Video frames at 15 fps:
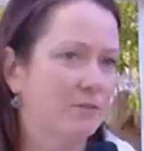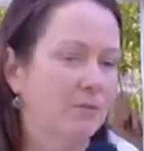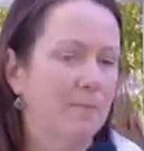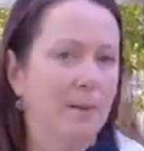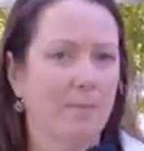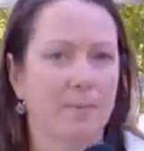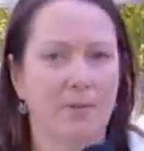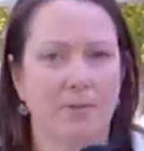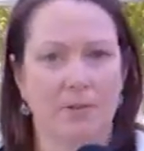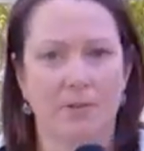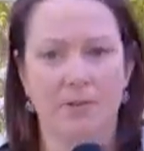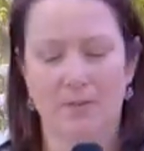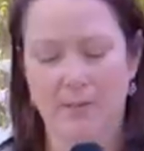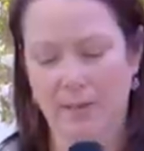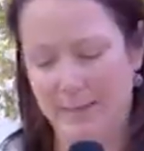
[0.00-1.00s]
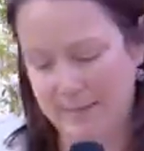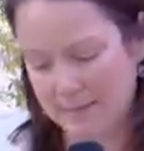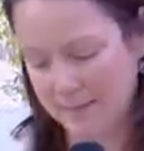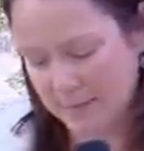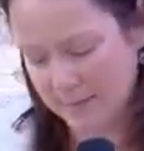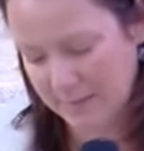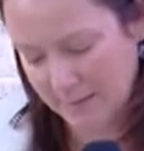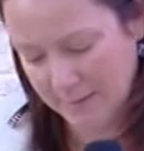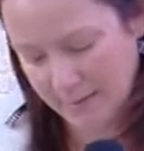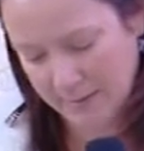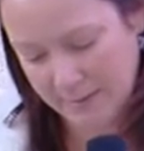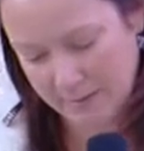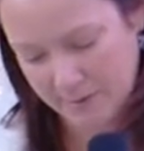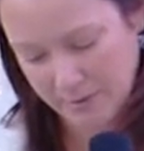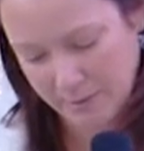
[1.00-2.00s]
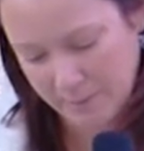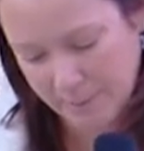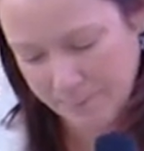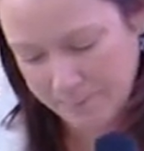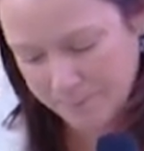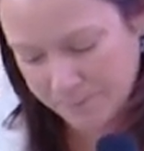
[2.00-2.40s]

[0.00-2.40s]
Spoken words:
remember those who died in 1692.